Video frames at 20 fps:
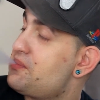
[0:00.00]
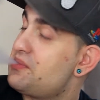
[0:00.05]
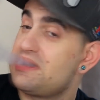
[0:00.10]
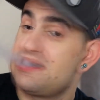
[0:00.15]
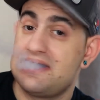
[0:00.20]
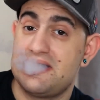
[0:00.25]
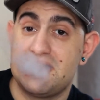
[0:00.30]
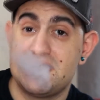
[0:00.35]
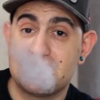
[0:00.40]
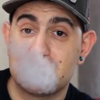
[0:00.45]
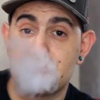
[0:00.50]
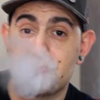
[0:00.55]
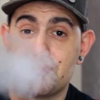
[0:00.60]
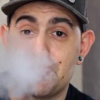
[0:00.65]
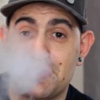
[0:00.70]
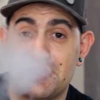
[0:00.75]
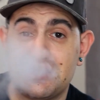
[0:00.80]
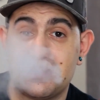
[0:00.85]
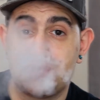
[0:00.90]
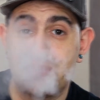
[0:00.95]
It is
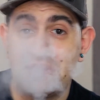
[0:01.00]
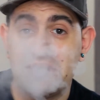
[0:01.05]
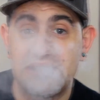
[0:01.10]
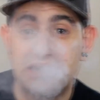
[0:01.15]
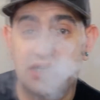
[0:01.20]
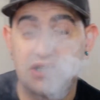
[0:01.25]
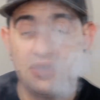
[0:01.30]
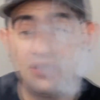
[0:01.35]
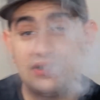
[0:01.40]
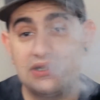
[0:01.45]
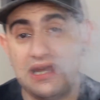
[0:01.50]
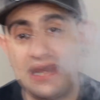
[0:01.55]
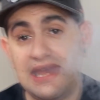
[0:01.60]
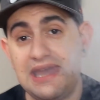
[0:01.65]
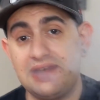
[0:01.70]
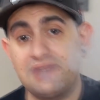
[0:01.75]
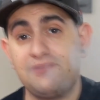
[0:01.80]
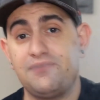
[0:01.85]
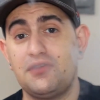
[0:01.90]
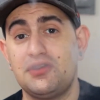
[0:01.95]
really good.
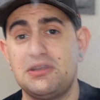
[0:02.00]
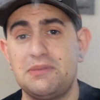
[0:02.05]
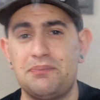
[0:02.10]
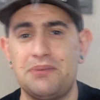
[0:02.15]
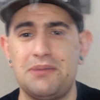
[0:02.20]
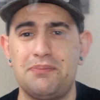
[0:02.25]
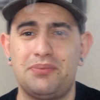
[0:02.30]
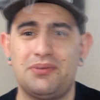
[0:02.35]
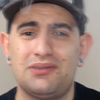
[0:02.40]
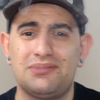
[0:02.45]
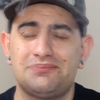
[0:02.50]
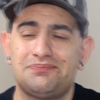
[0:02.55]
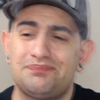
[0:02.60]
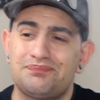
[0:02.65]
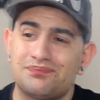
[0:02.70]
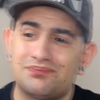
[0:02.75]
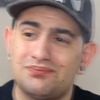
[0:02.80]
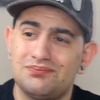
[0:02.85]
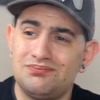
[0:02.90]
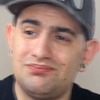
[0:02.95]
And for the people,
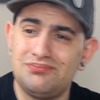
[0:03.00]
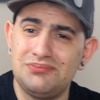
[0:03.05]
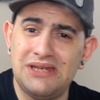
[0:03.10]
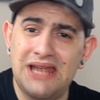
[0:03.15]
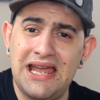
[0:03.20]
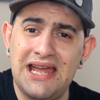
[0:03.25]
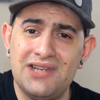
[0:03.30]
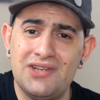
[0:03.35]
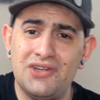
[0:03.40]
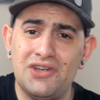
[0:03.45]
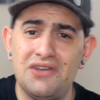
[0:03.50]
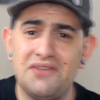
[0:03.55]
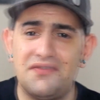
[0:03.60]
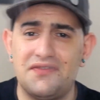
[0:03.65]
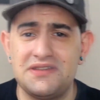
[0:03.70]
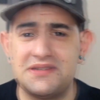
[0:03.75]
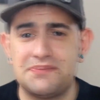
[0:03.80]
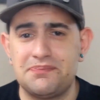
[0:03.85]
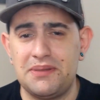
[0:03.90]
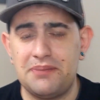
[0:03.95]
I don't know if
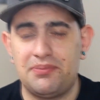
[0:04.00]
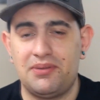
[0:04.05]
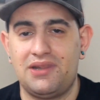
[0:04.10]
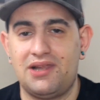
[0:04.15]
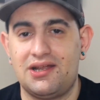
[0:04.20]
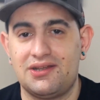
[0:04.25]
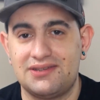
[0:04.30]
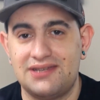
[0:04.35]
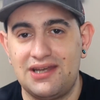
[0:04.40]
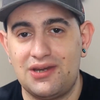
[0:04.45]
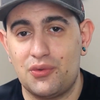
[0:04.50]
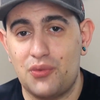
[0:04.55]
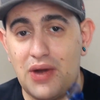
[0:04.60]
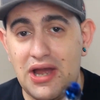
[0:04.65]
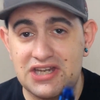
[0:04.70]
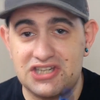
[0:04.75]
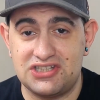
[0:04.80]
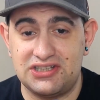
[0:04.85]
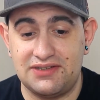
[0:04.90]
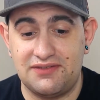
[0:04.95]
it's people out there who
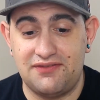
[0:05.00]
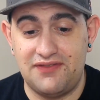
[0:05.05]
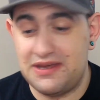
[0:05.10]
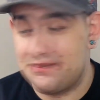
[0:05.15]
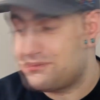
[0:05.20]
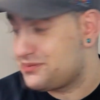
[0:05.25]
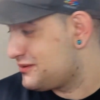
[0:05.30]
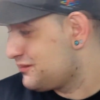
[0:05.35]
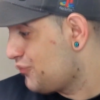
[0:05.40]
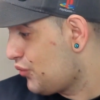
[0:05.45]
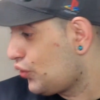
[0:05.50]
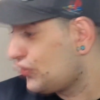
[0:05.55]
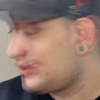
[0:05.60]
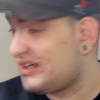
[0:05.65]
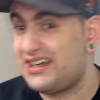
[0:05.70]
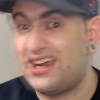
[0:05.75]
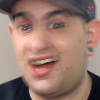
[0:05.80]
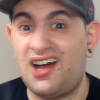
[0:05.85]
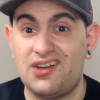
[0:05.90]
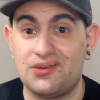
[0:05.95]
actually vapes more
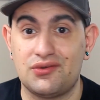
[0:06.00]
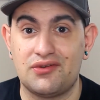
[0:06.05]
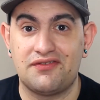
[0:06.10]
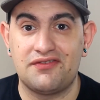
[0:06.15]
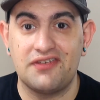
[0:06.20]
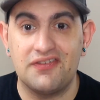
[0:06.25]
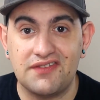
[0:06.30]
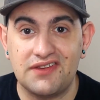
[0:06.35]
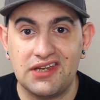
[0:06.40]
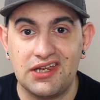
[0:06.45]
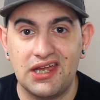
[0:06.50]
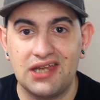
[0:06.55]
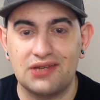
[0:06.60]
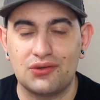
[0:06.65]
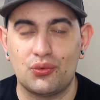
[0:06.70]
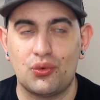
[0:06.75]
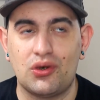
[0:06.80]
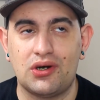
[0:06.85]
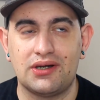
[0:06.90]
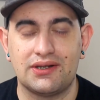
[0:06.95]
than 158
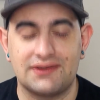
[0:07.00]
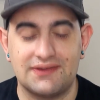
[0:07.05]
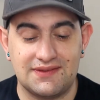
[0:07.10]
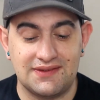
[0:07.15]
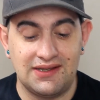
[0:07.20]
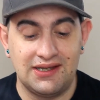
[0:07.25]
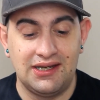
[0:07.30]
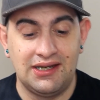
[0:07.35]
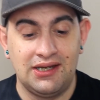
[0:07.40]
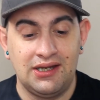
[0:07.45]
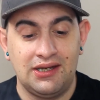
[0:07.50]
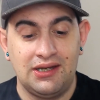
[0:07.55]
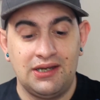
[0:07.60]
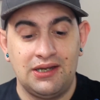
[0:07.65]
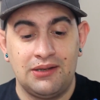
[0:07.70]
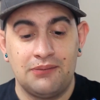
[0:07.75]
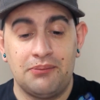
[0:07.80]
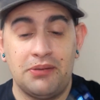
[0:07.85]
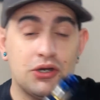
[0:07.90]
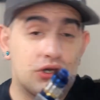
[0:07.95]
watts,
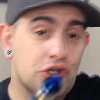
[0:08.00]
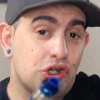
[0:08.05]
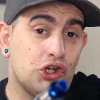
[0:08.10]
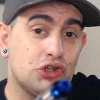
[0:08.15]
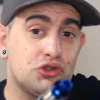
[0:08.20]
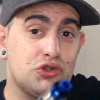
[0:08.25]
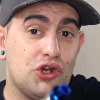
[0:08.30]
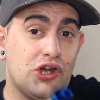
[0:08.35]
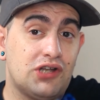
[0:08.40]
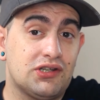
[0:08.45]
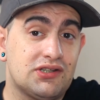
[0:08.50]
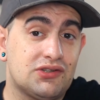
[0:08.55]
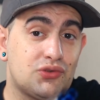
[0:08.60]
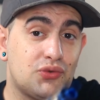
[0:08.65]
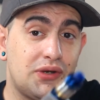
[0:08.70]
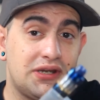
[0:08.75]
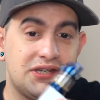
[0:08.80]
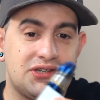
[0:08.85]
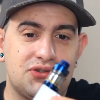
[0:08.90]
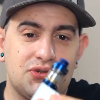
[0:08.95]
but you got
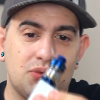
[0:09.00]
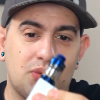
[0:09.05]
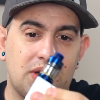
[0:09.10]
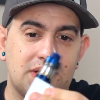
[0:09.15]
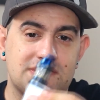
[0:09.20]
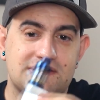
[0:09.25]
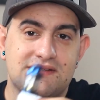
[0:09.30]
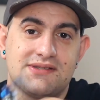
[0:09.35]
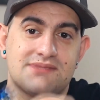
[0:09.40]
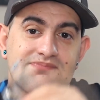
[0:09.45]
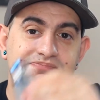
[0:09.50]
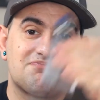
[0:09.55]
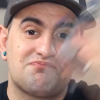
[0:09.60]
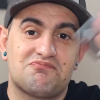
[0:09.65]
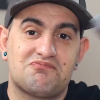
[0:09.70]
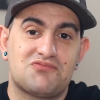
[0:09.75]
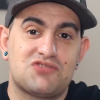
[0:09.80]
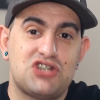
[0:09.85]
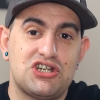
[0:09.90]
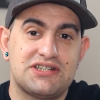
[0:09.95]
222 watts,
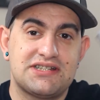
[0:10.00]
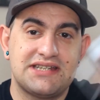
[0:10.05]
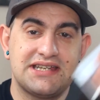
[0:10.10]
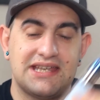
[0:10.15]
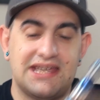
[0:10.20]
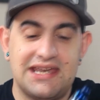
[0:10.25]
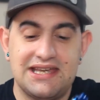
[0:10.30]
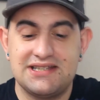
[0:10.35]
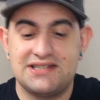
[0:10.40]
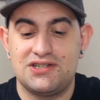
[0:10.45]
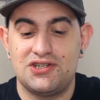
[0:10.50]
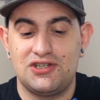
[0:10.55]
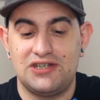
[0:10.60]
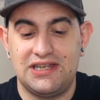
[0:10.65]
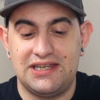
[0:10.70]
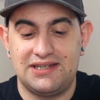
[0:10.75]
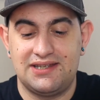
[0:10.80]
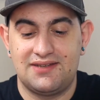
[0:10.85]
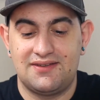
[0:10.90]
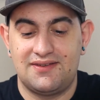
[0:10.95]
just in case you
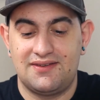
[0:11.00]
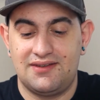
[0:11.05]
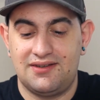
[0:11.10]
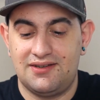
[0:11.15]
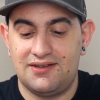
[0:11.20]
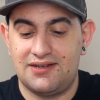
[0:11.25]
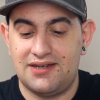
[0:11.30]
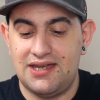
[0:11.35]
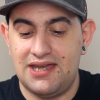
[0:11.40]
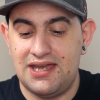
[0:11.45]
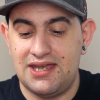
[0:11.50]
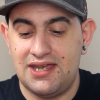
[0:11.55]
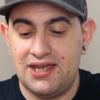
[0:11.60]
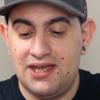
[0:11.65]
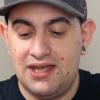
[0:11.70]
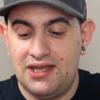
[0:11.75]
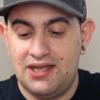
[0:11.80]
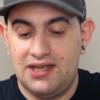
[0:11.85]
need it, okay?